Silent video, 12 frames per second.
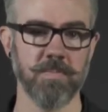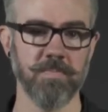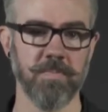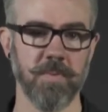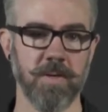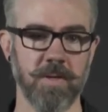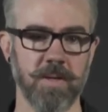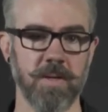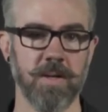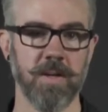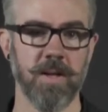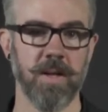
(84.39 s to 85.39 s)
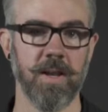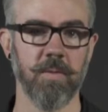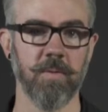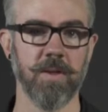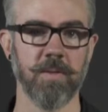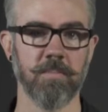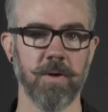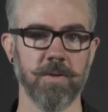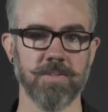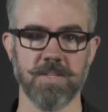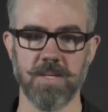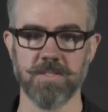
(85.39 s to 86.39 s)
and that way the bottle
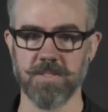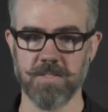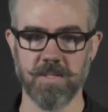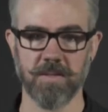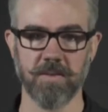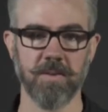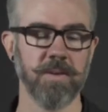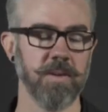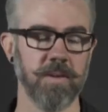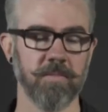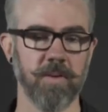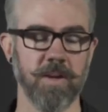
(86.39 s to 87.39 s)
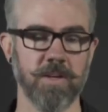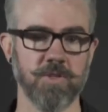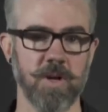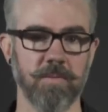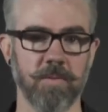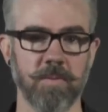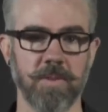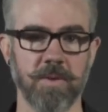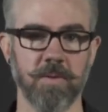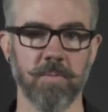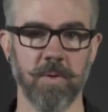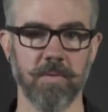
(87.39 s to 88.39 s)
is nice and sealed and ready to travel with you
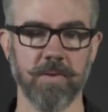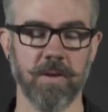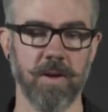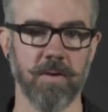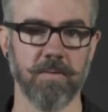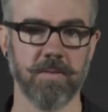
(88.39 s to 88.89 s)
wherever you go.